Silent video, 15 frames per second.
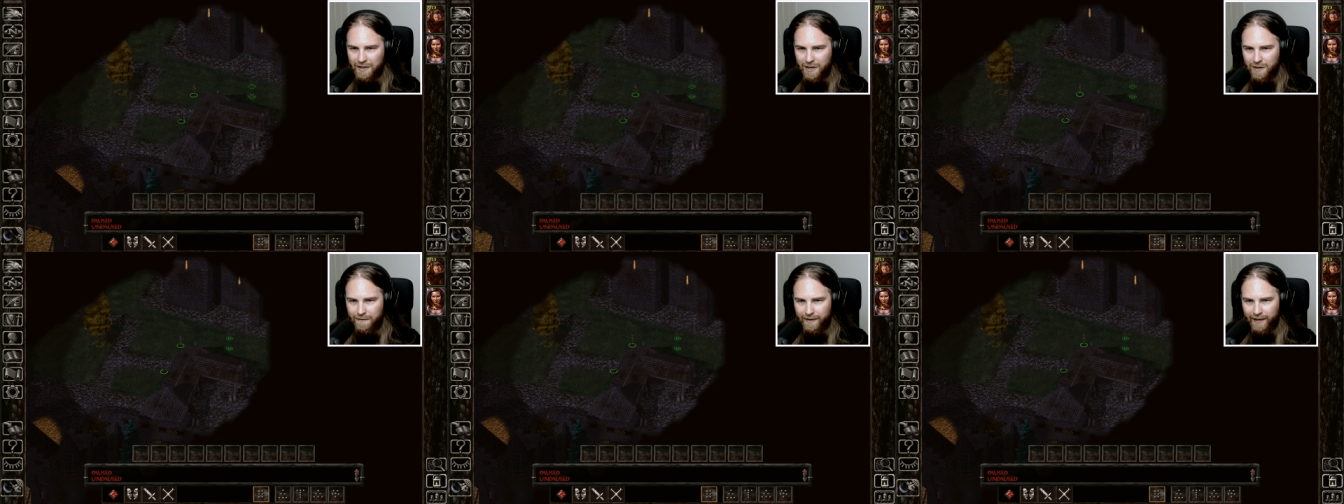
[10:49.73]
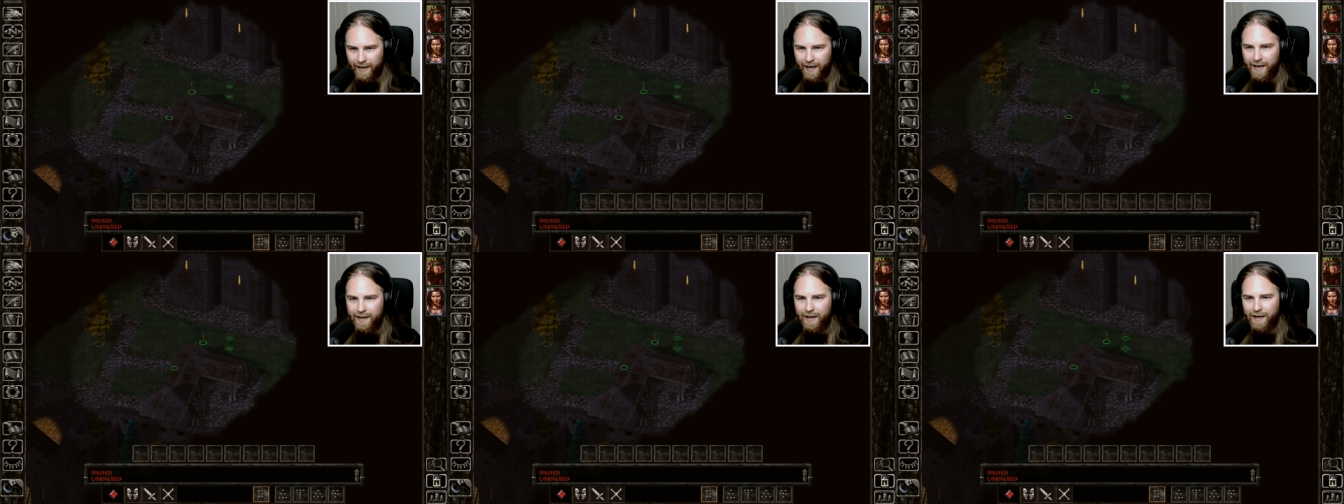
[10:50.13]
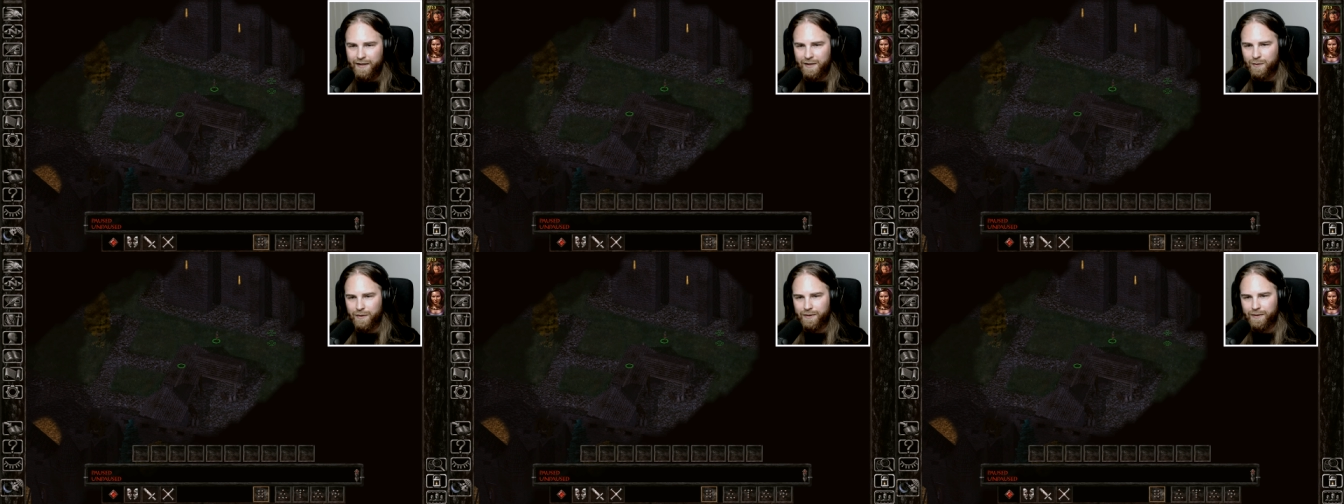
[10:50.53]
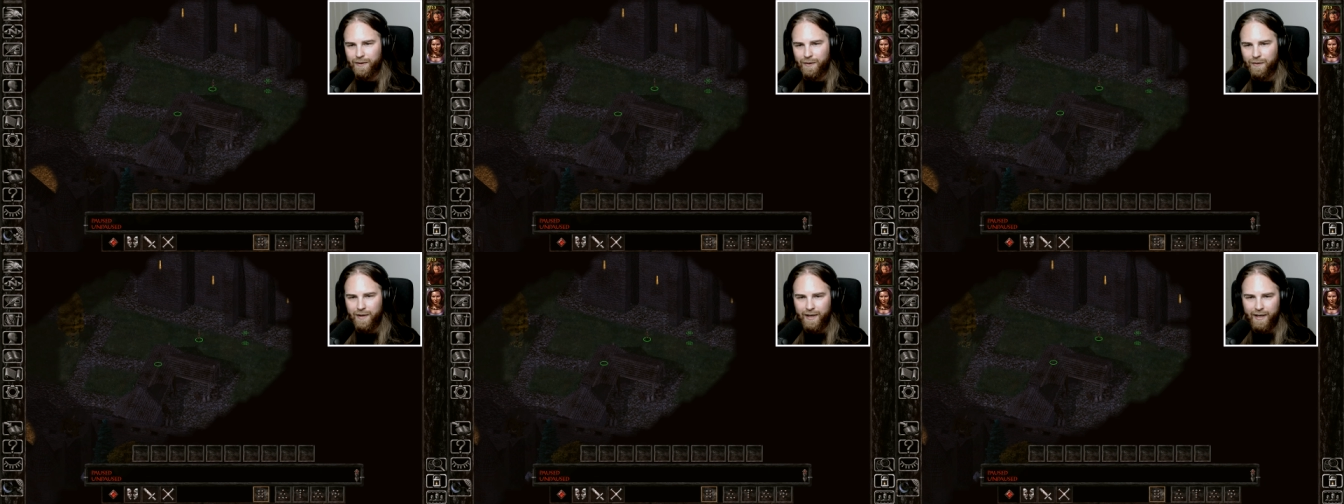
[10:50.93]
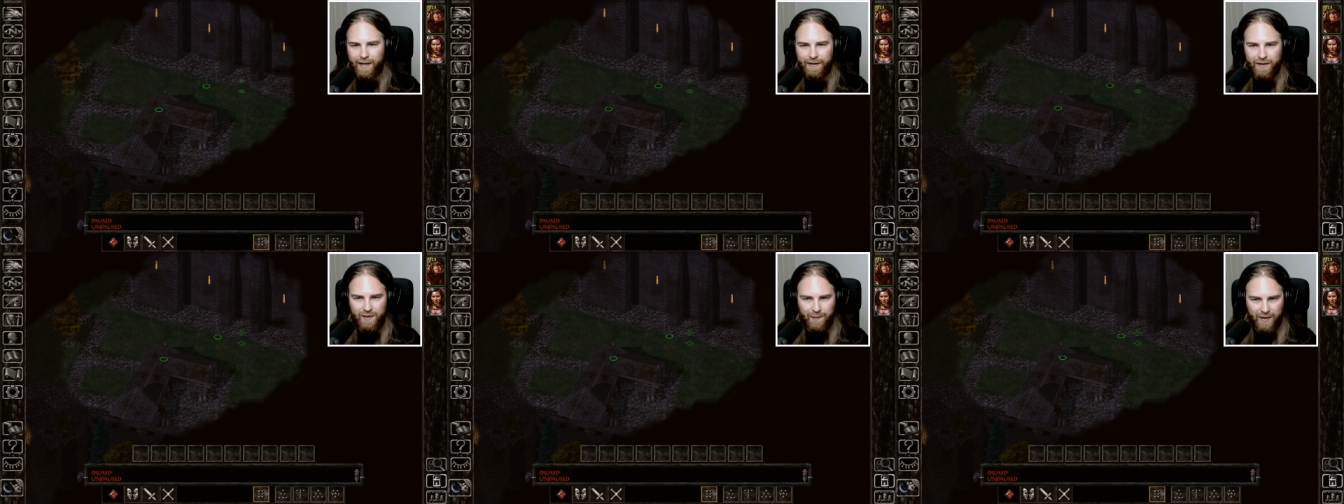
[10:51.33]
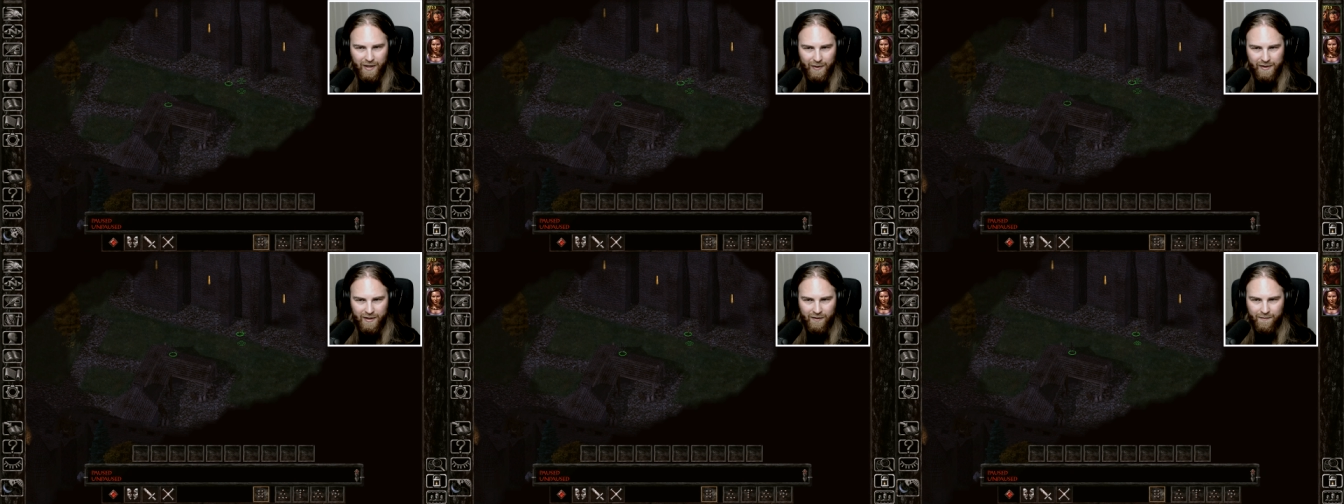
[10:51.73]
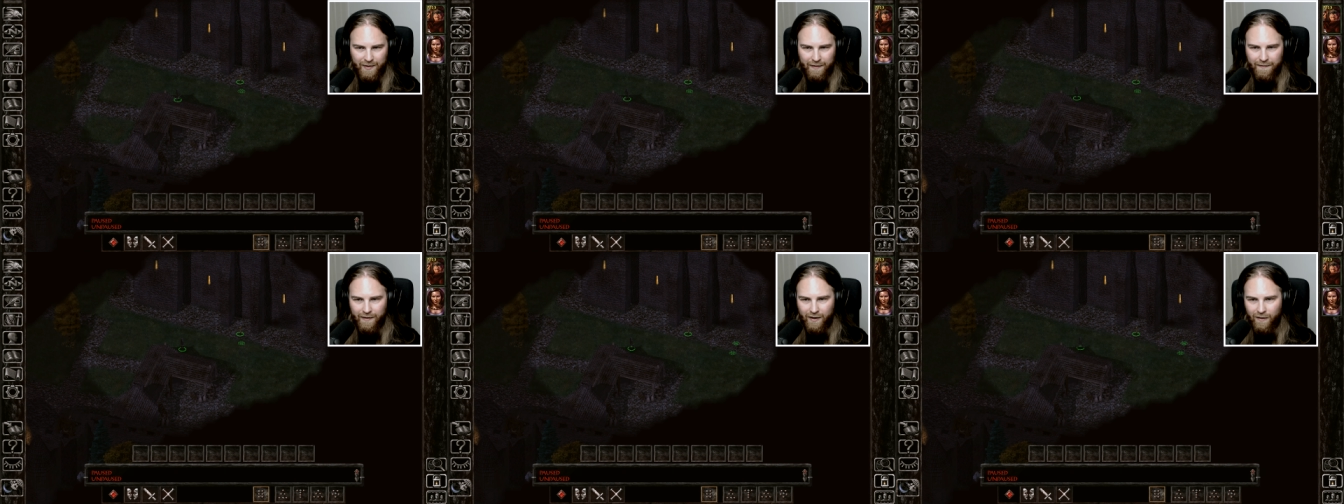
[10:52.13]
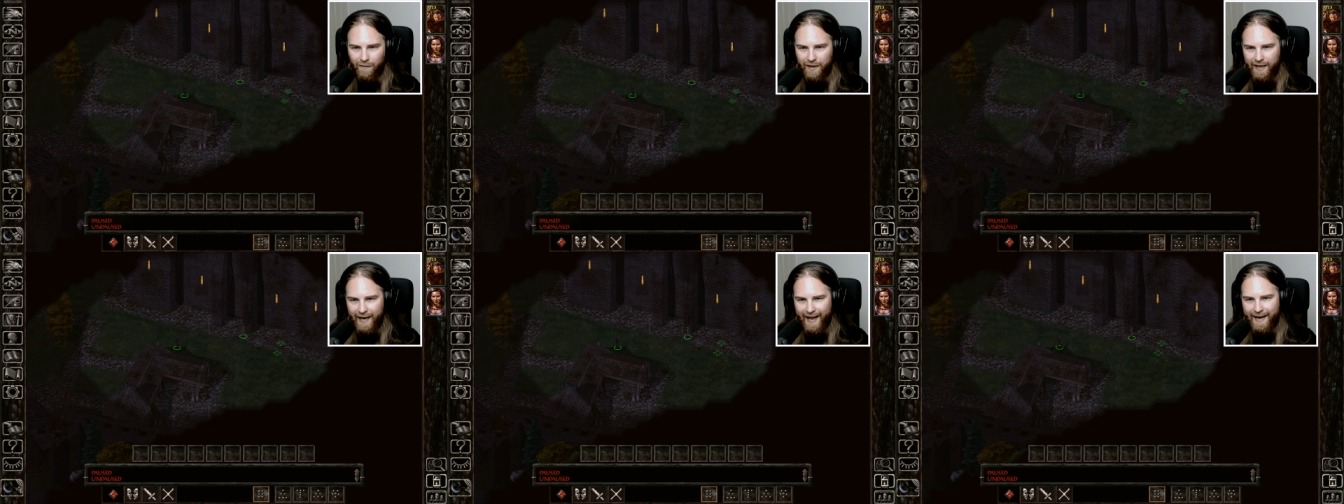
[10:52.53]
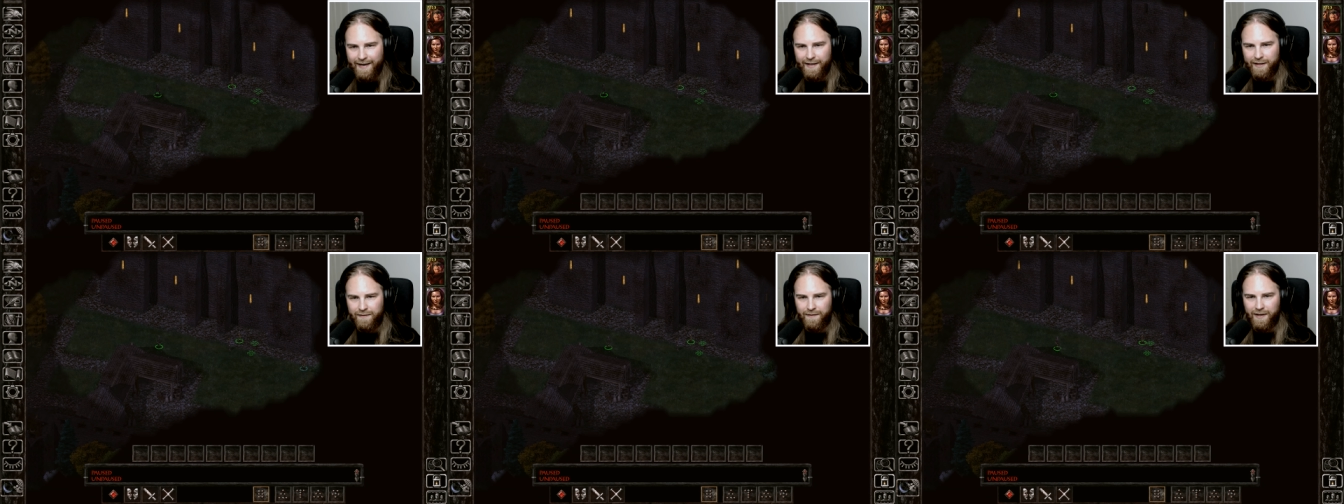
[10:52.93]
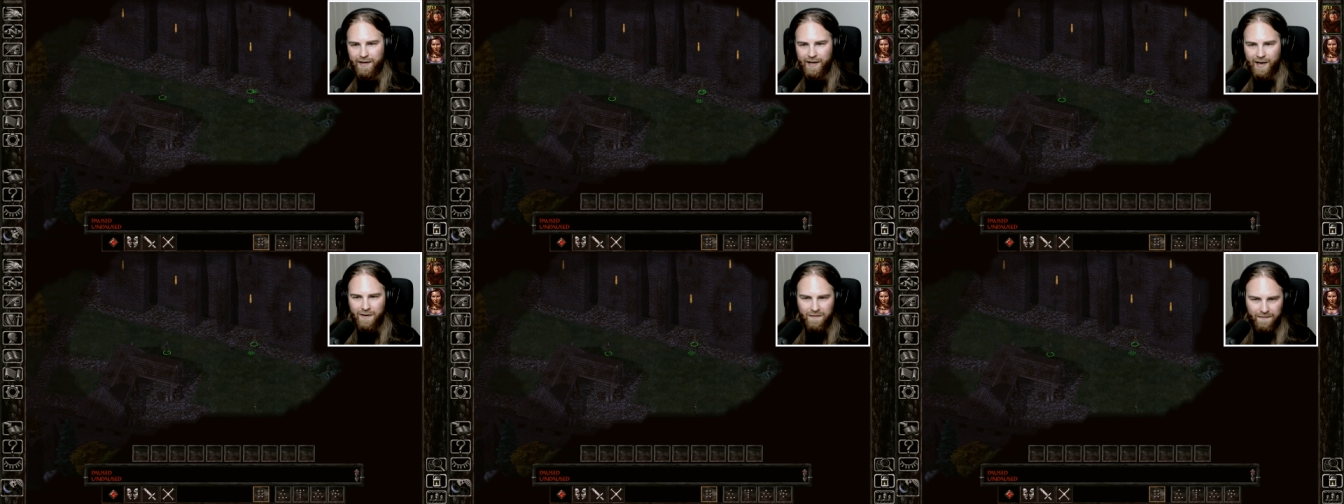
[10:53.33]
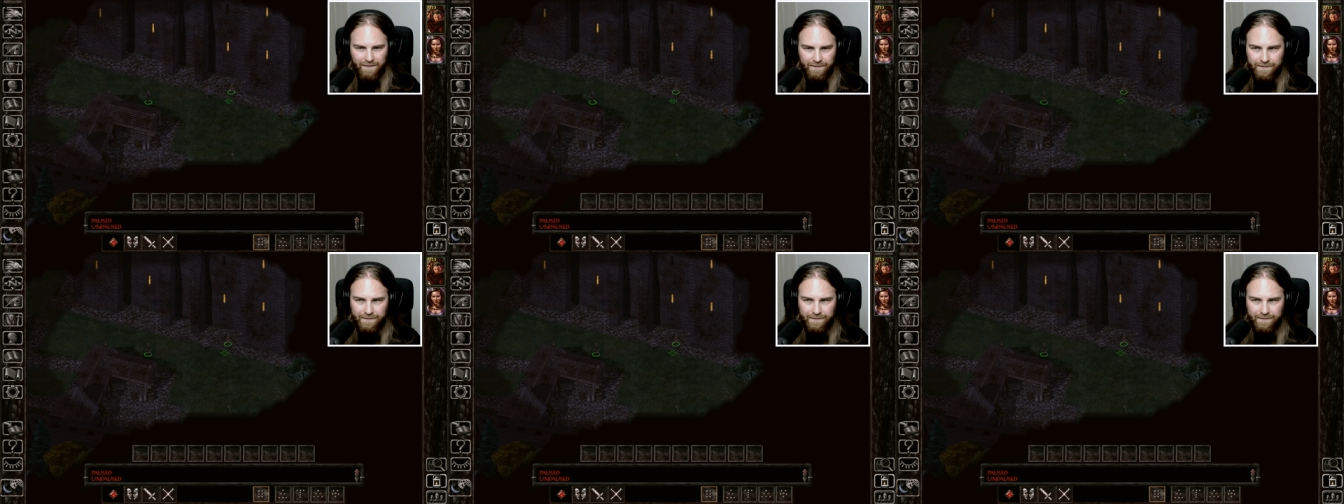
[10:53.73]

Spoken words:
over here that I just want to dispose of before we end this video.